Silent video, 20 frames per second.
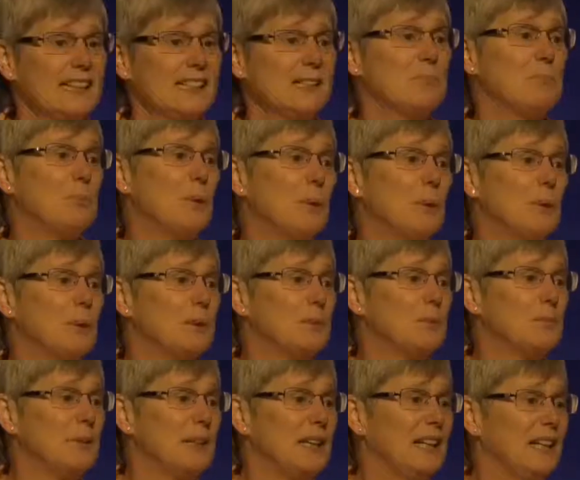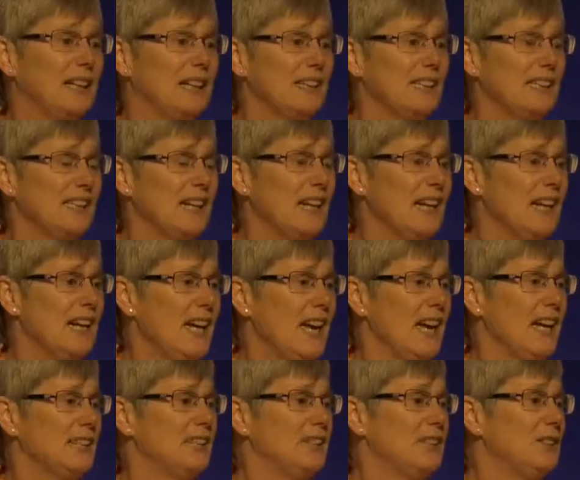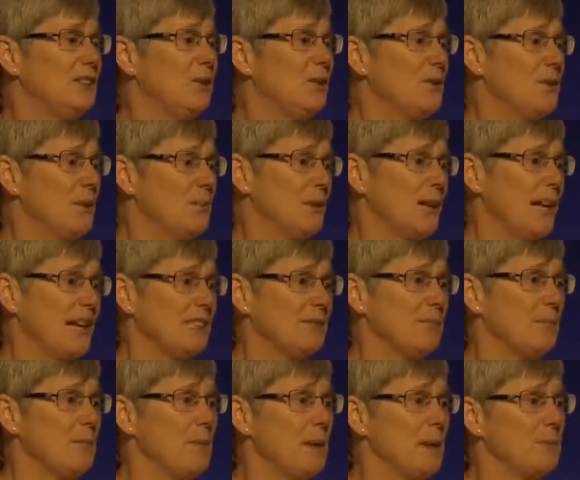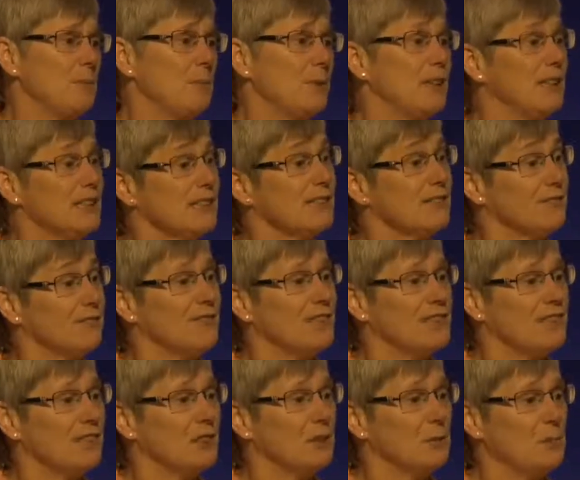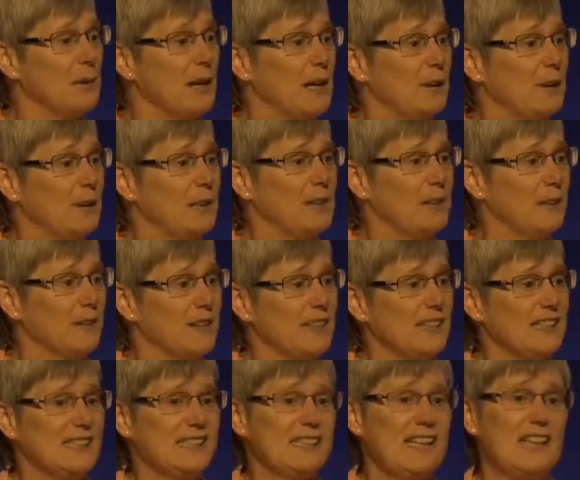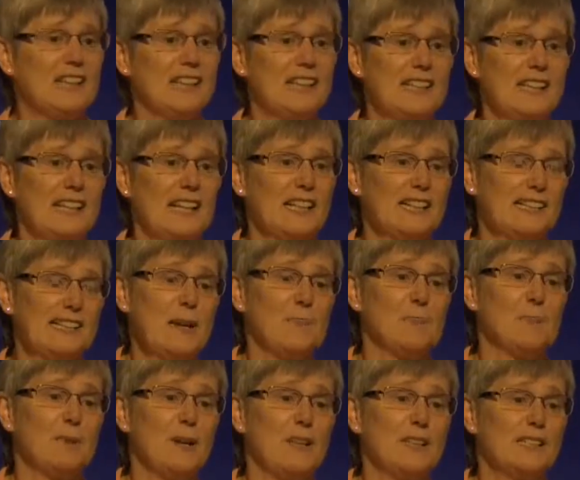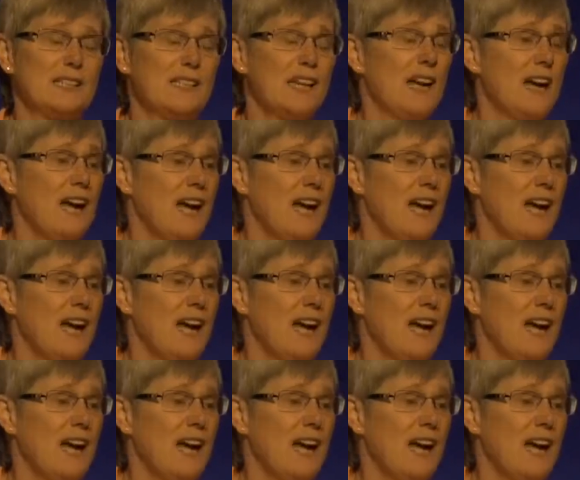it's important because, as you know, the plasma membrane is a physical barrier that separates